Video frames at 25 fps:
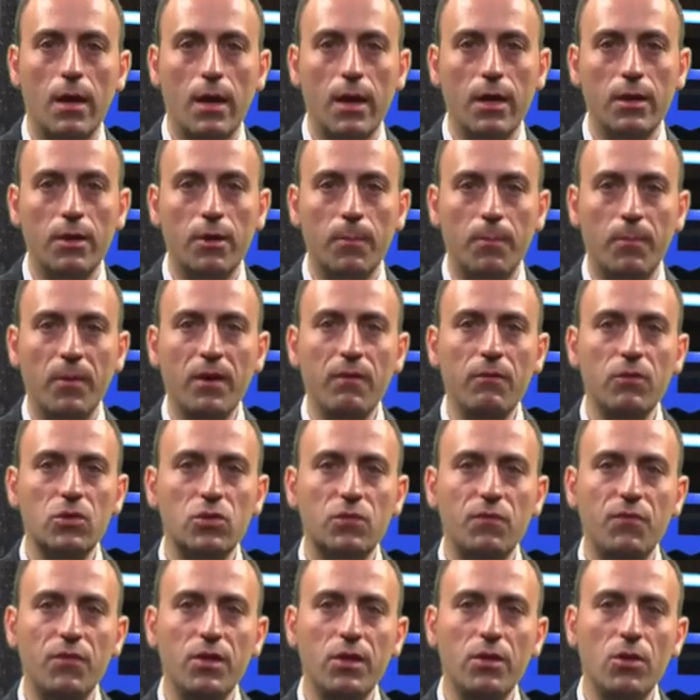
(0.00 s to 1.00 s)
In the
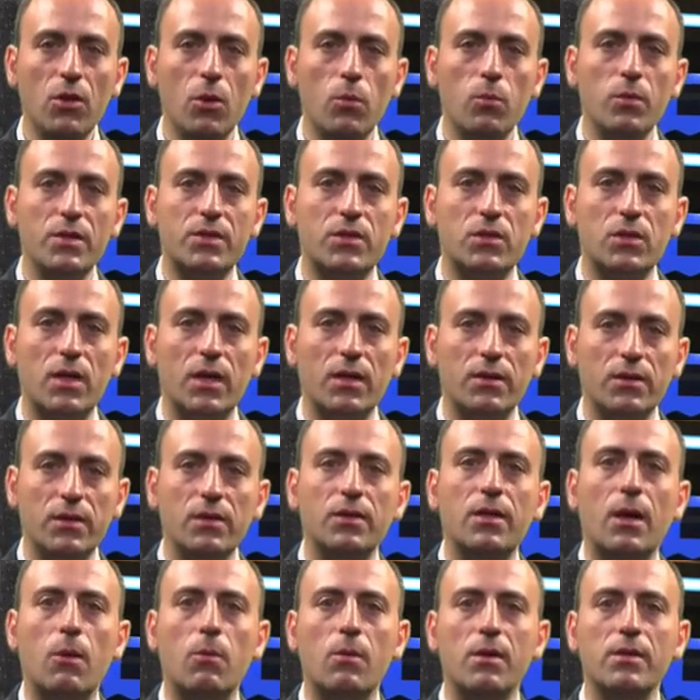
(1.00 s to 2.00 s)
previous video, we
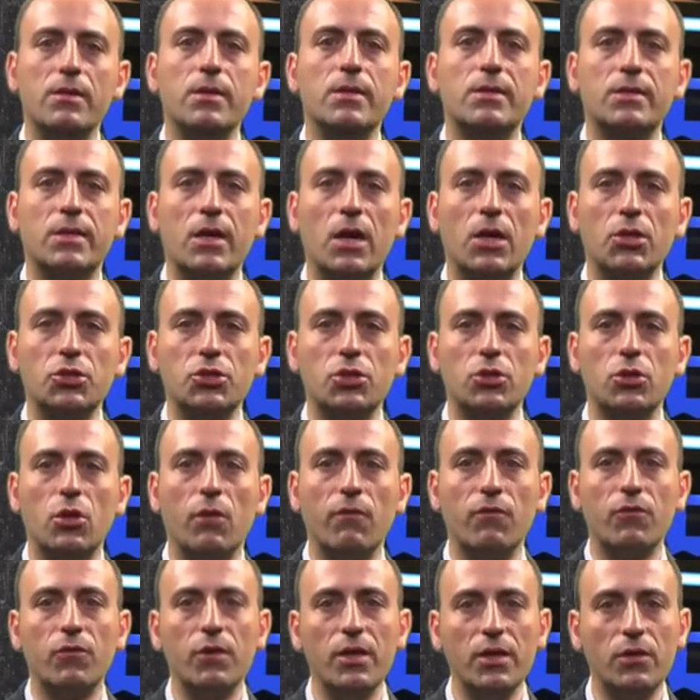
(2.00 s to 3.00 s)
started our discussion
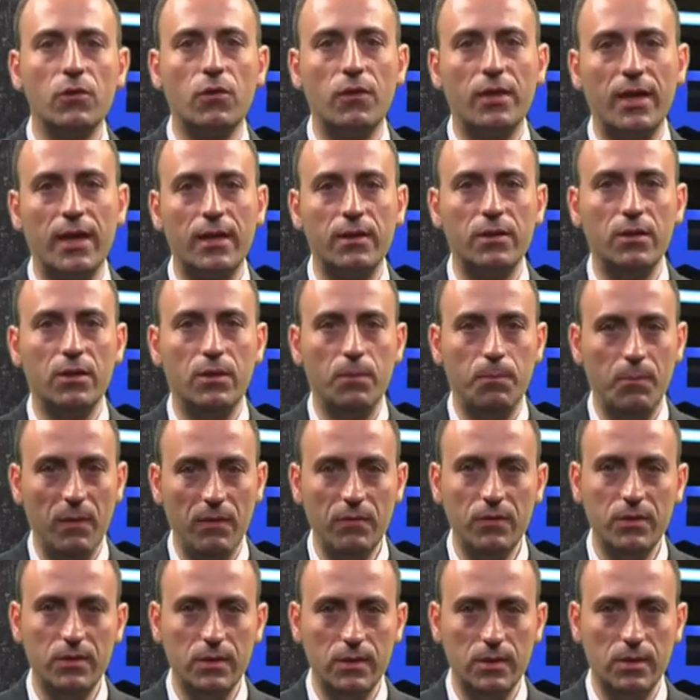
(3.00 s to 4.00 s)
of grid-connected
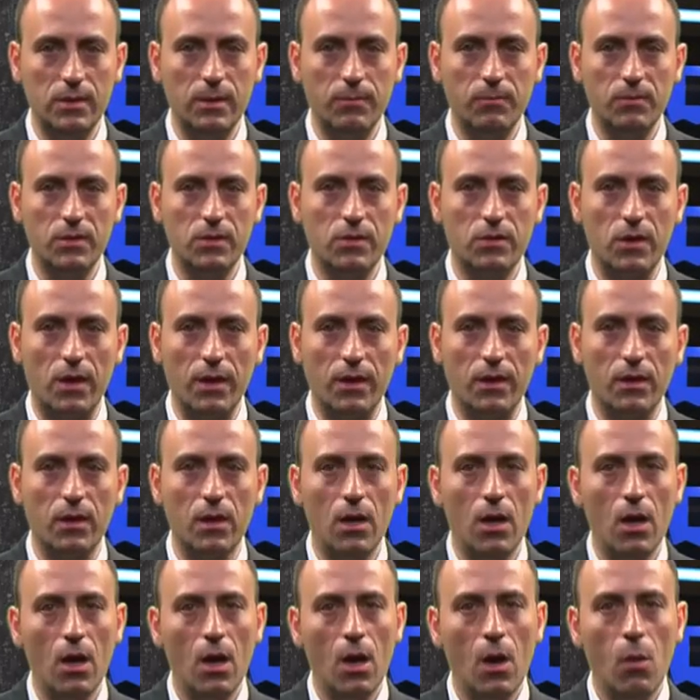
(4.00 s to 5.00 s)
PV system design.
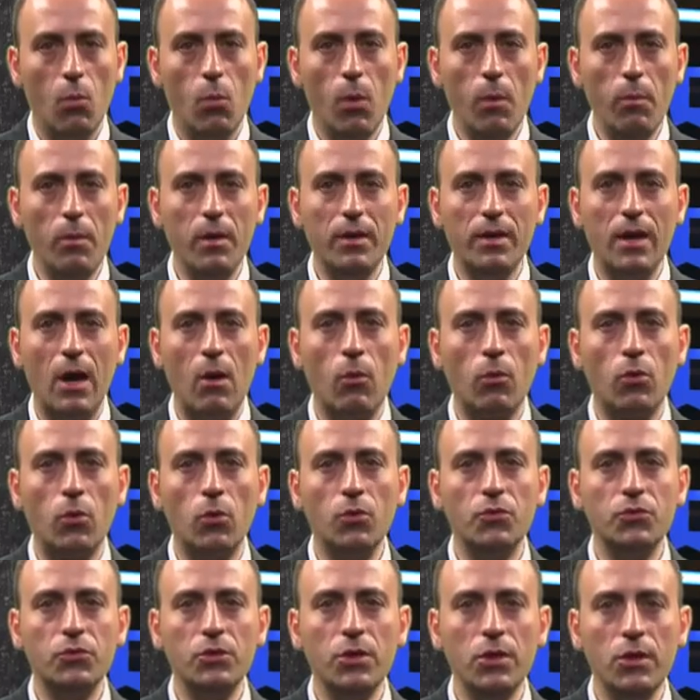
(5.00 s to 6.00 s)
We will now
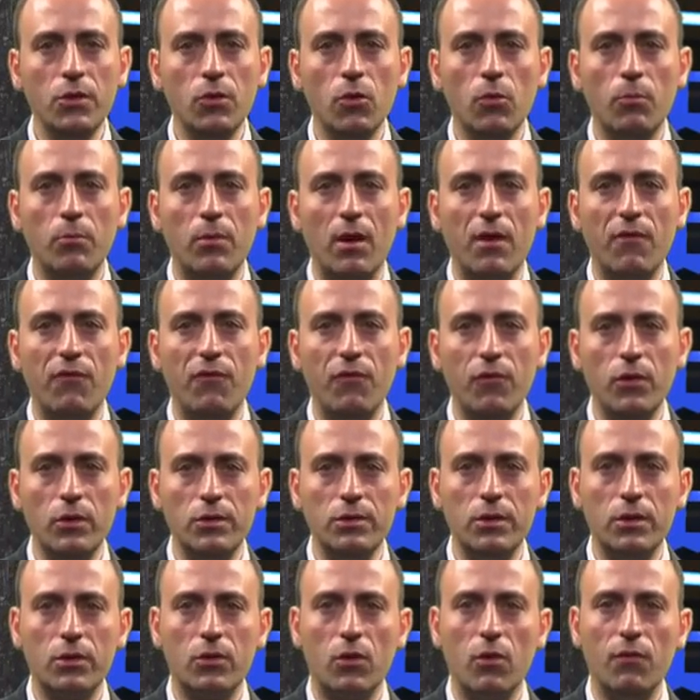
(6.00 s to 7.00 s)
continue by
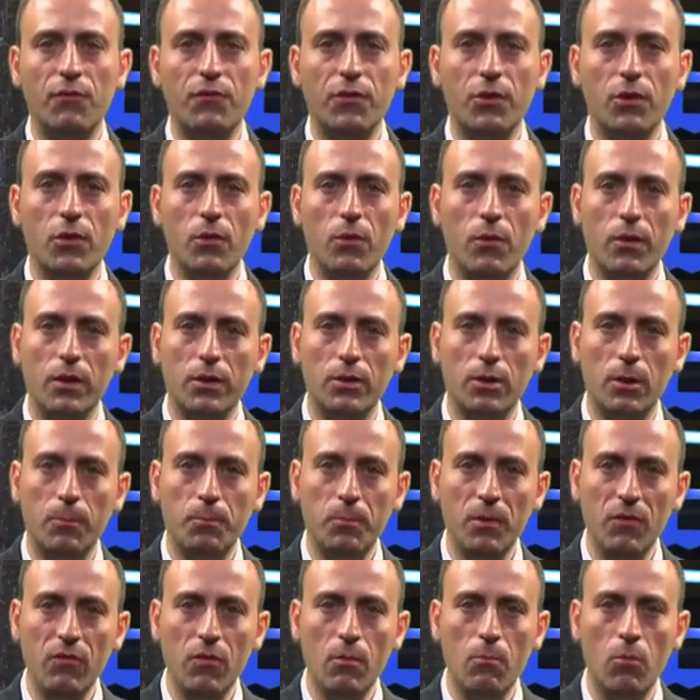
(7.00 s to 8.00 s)
further configuring the
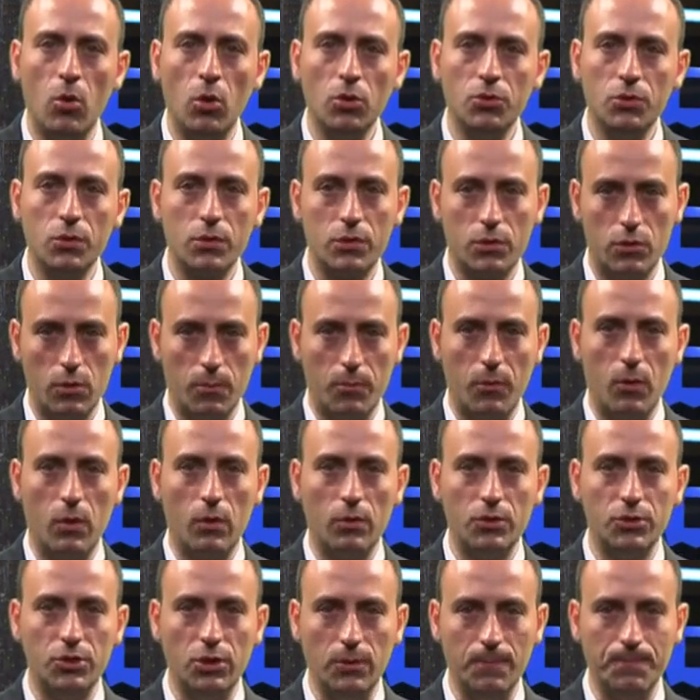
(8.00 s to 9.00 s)
PV module's
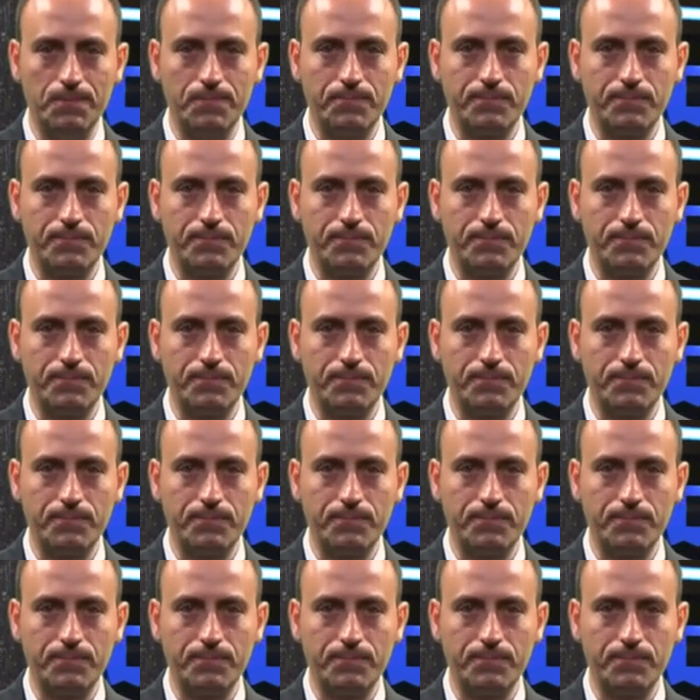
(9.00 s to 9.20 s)
topology.